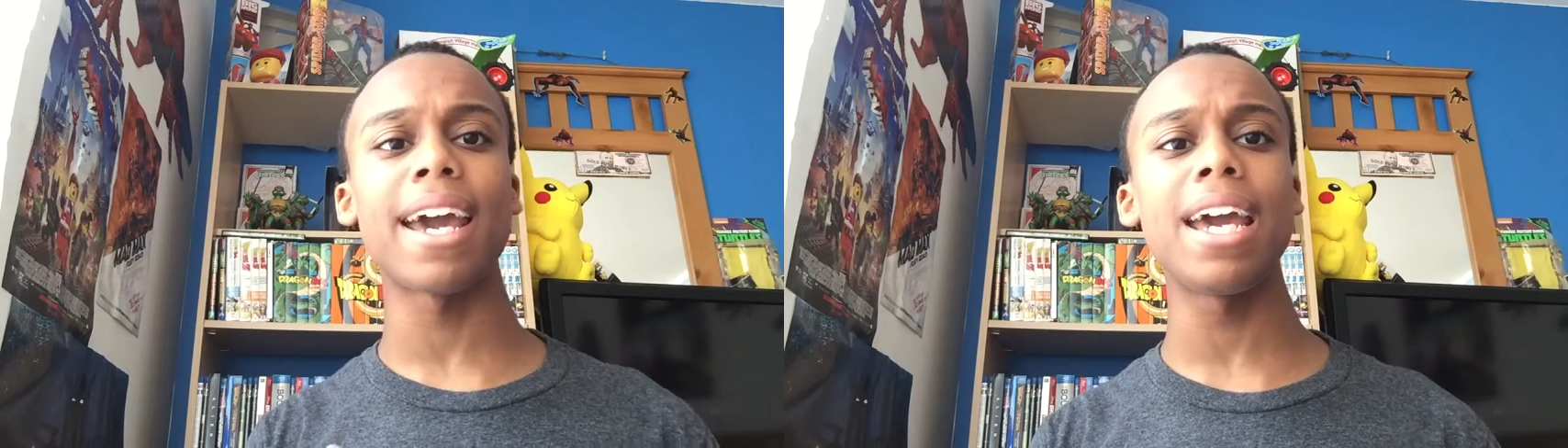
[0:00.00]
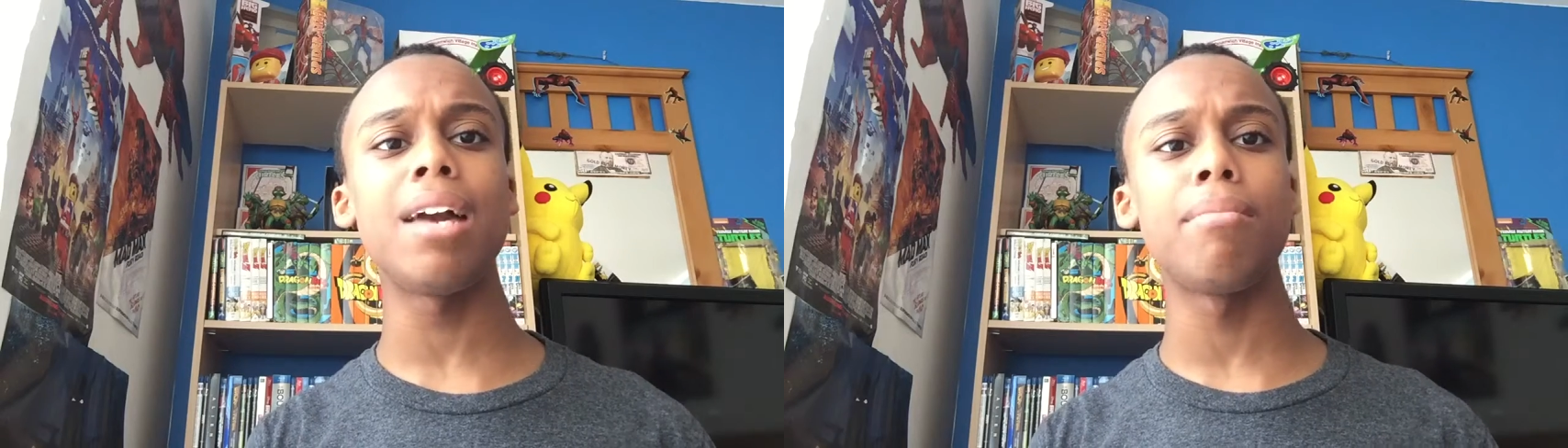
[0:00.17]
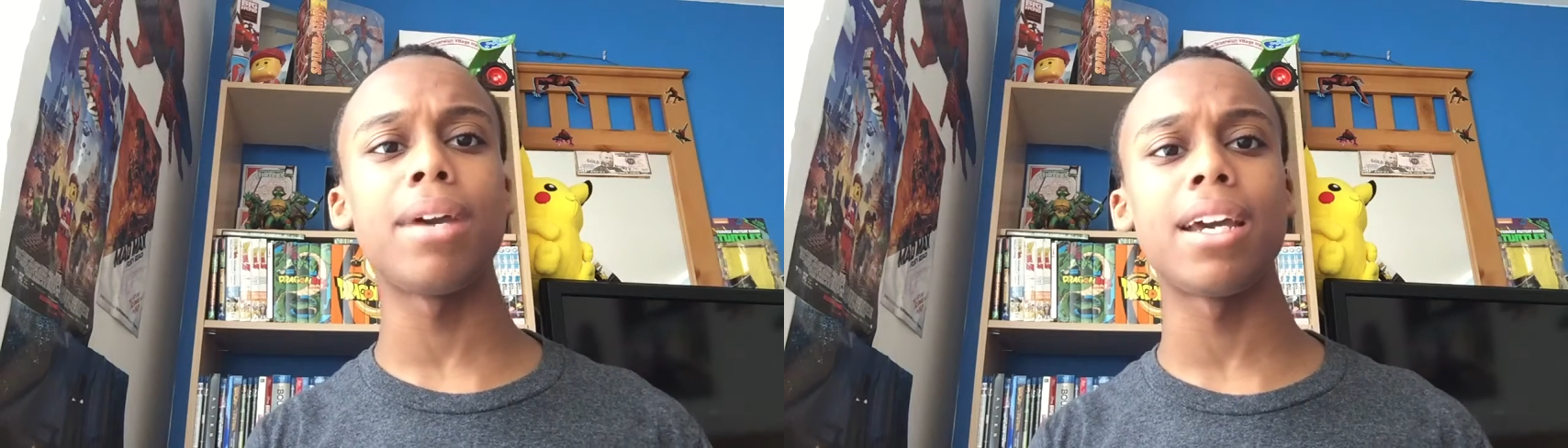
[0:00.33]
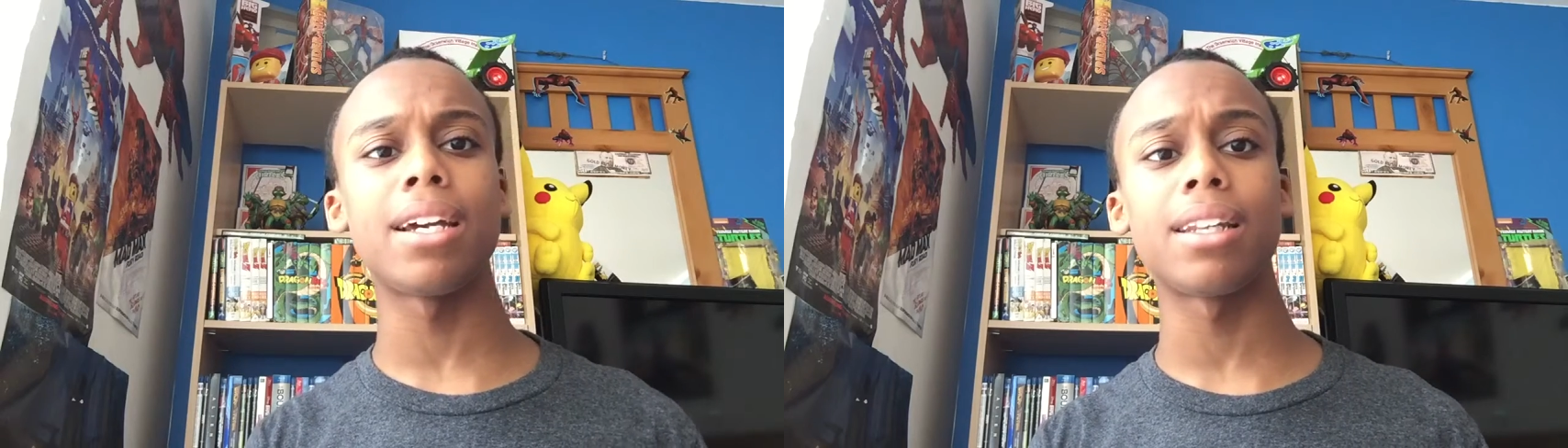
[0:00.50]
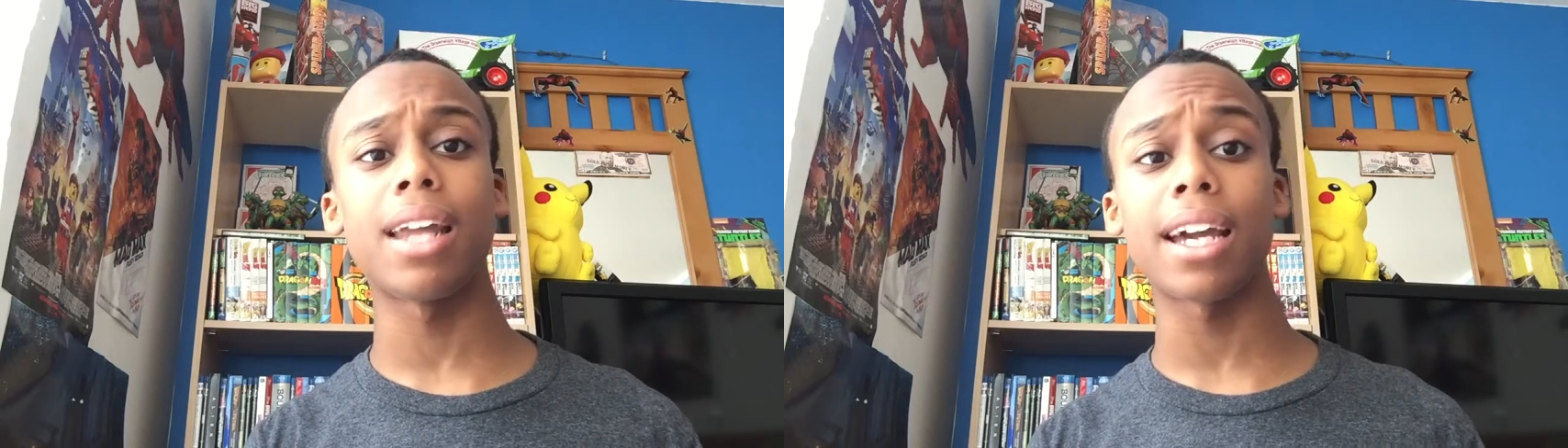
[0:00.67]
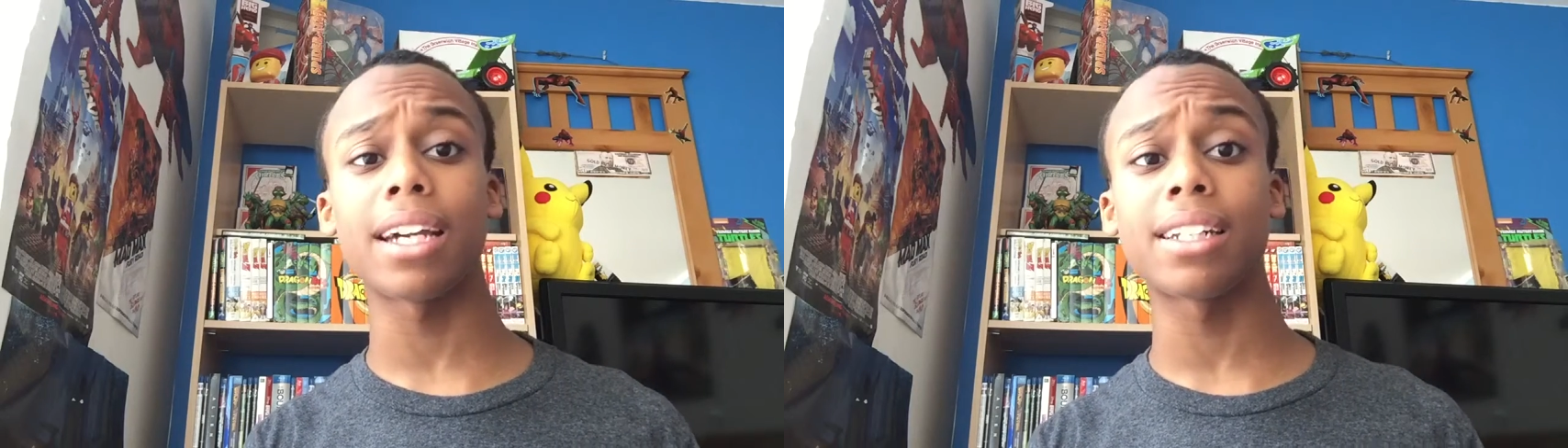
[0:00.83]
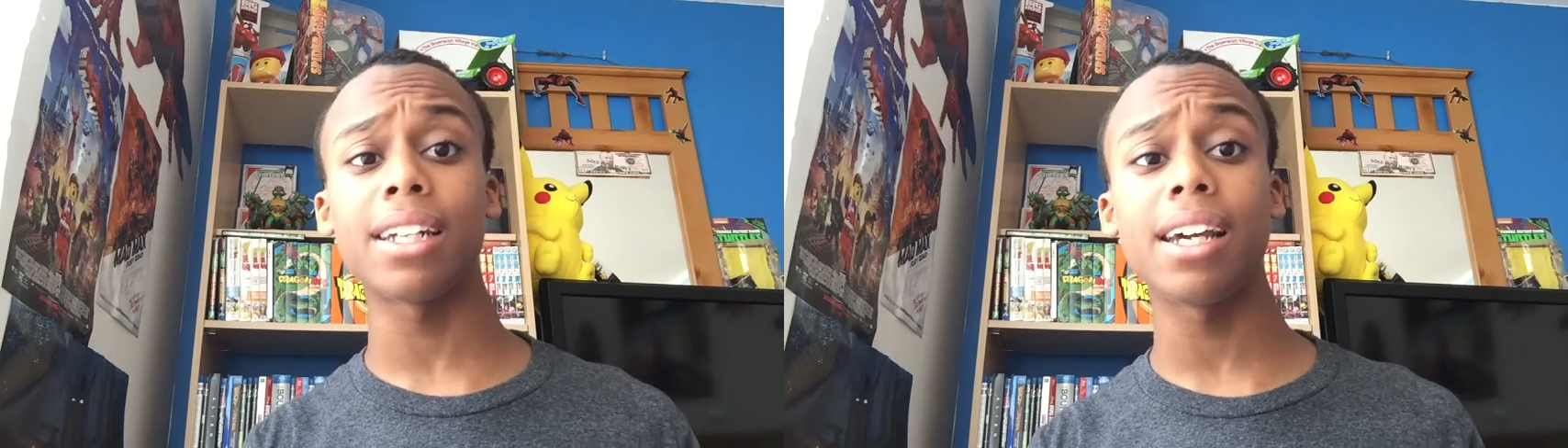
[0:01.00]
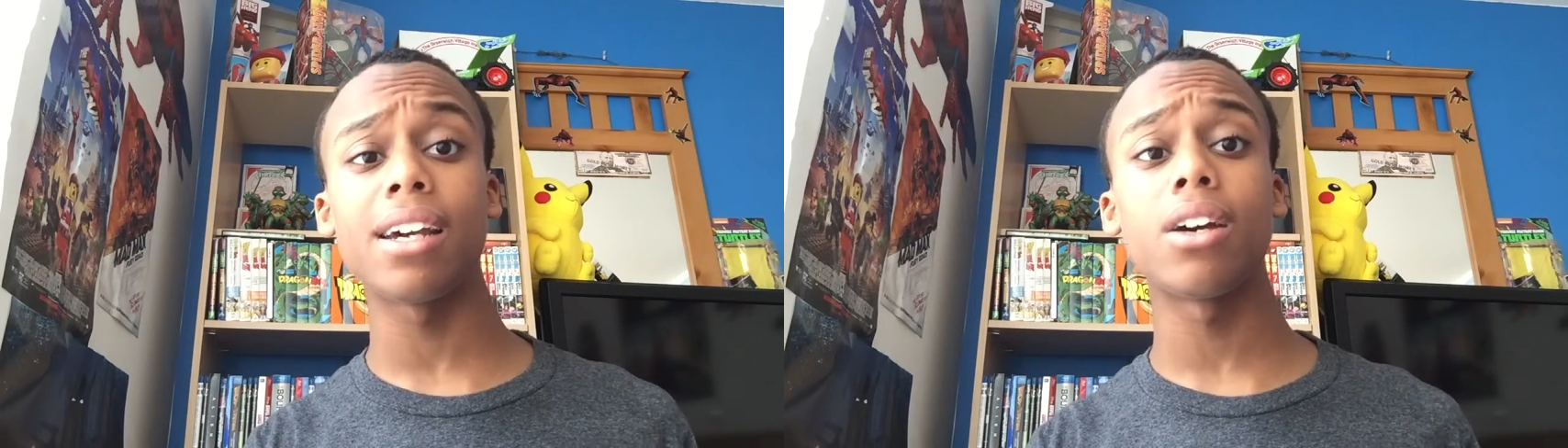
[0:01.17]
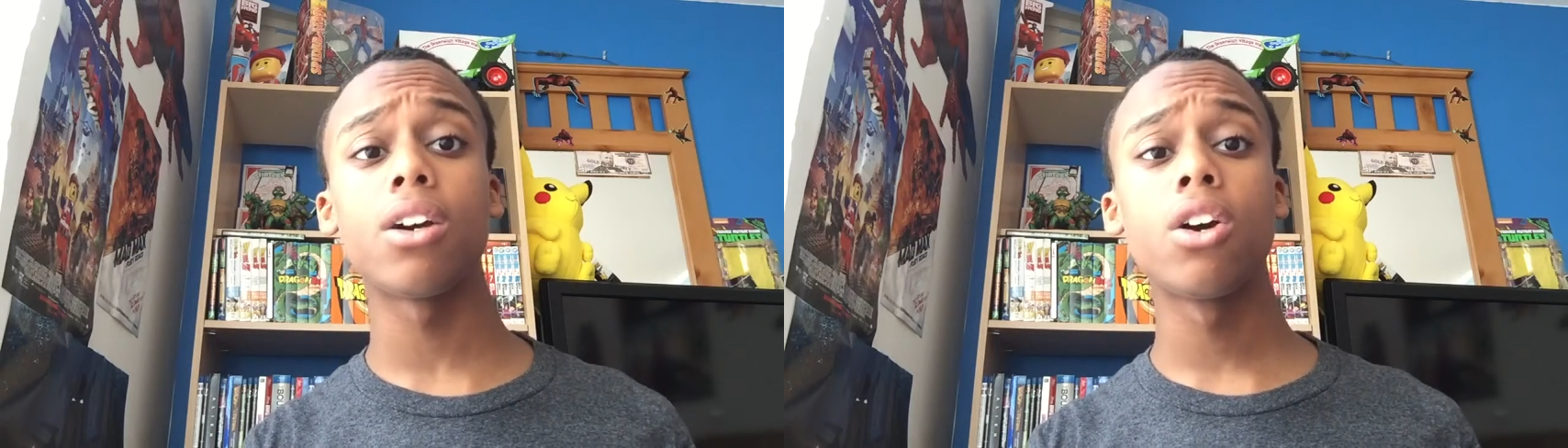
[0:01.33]
Ant-Man, like I
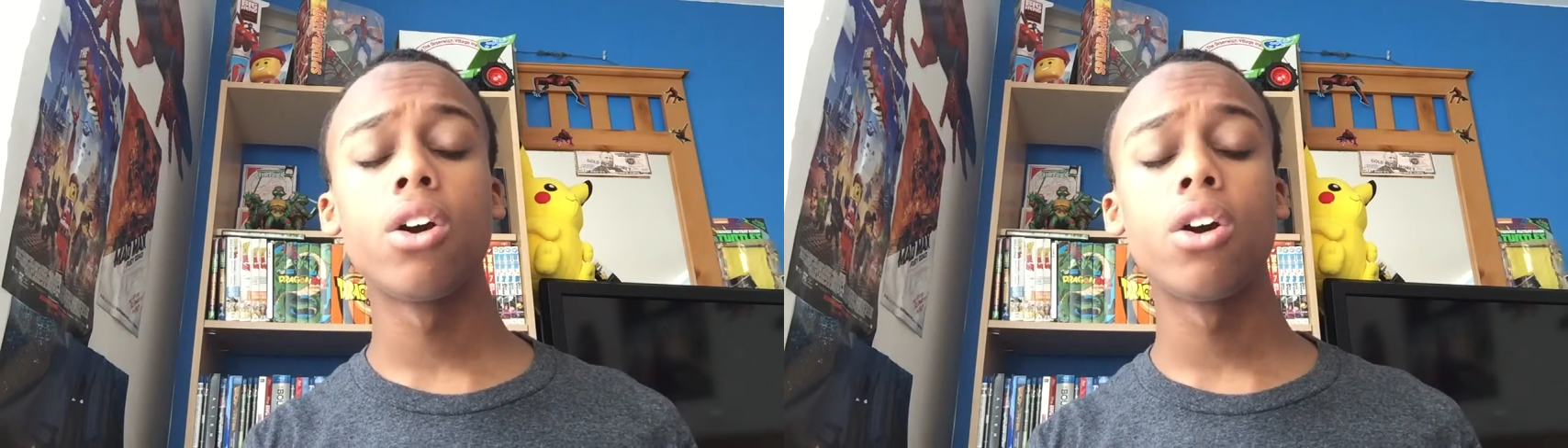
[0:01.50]
said,